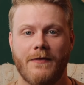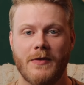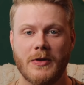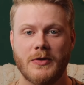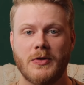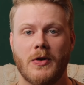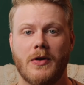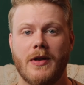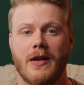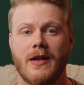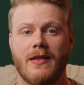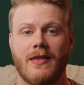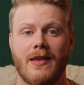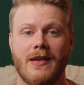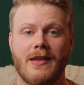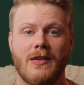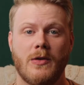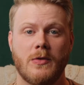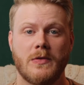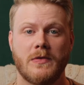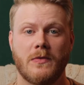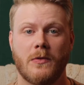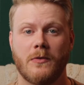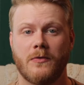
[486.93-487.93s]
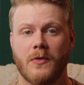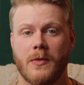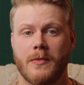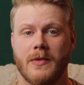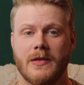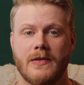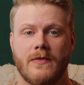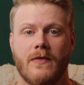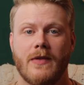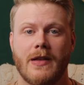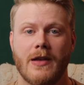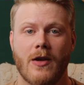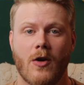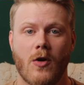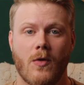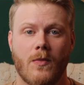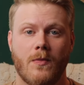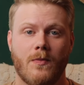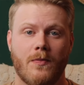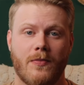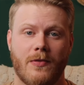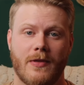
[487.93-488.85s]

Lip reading: If you took anything useful from this video,